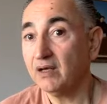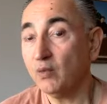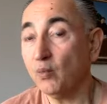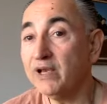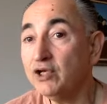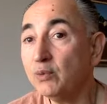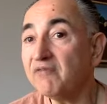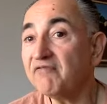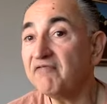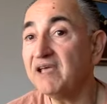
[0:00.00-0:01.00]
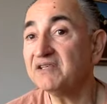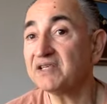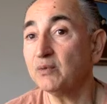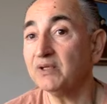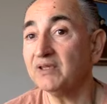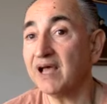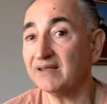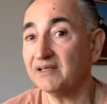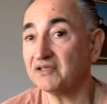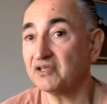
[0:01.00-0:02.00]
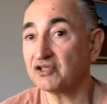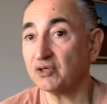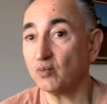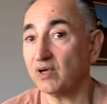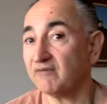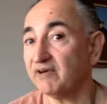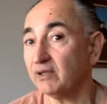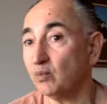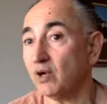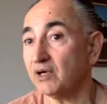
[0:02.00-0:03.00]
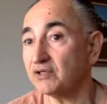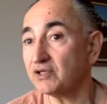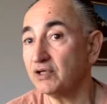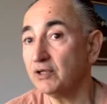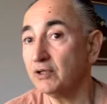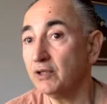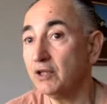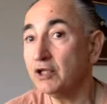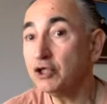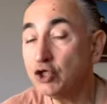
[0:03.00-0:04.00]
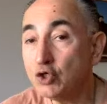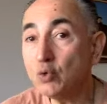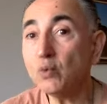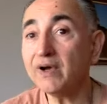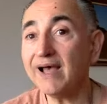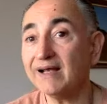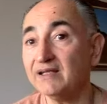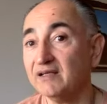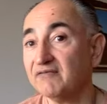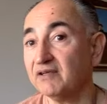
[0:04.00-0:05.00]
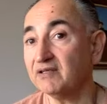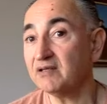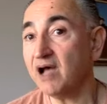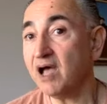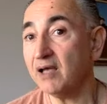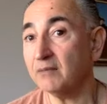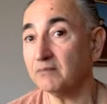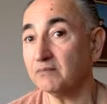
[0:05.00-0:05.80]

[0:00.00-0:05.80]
When you were facing with that decision, whatever it was, you were at a different time